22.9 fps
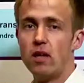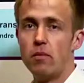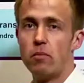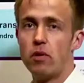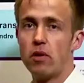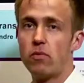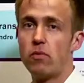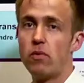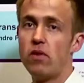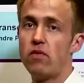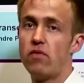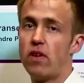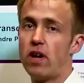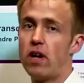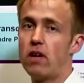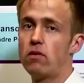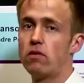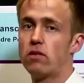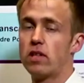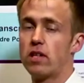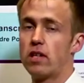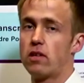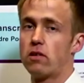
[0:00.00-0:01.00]
But we
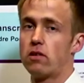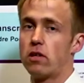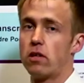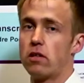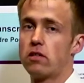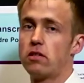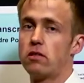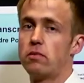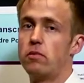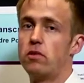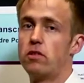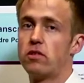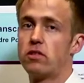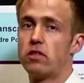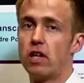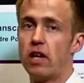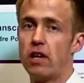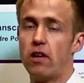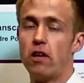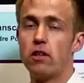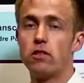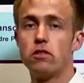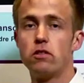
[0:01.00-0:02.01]
found that our customers
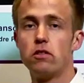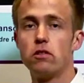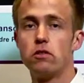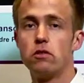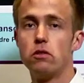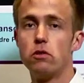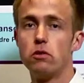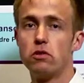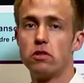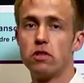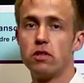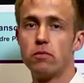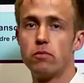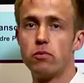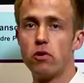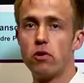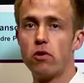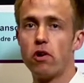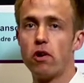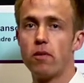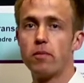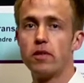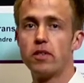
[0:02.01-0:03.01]
are not just using
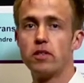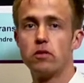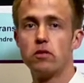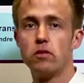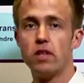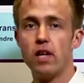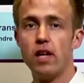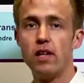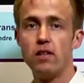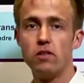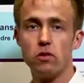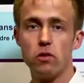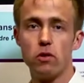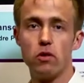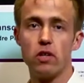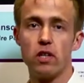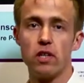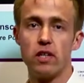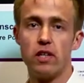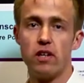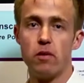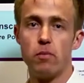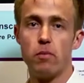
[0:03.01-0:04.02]
proteomics today to look
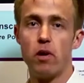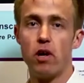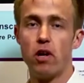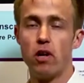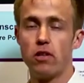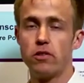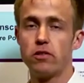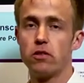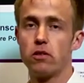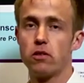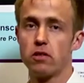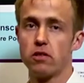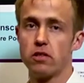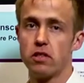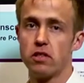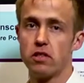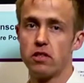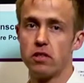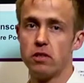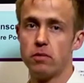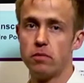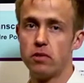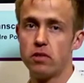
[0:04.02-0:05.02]
at their biological
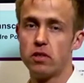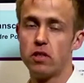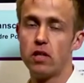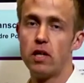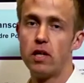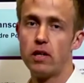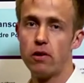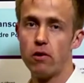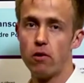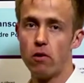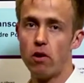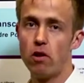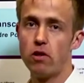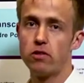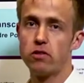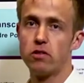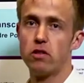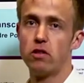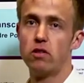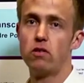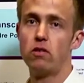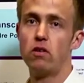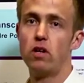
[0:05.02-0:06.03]
systems. They're
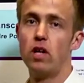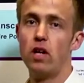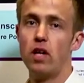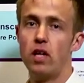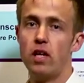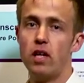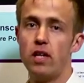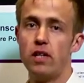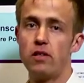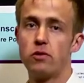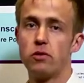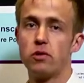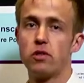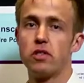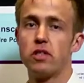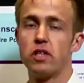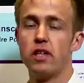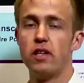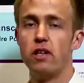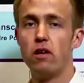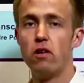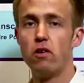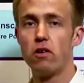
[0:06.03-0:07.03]
also
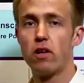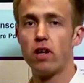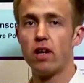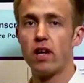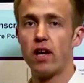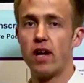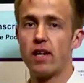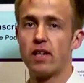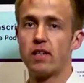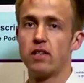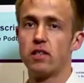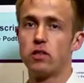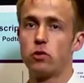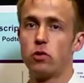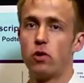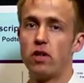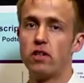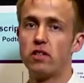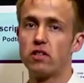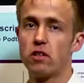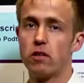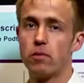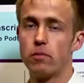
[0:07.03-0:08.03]
interested in looking at the
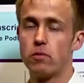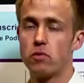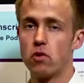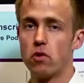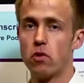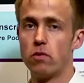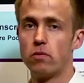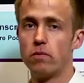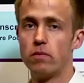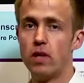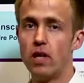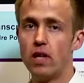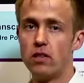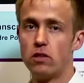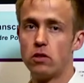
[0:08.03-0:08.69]
transcriptome.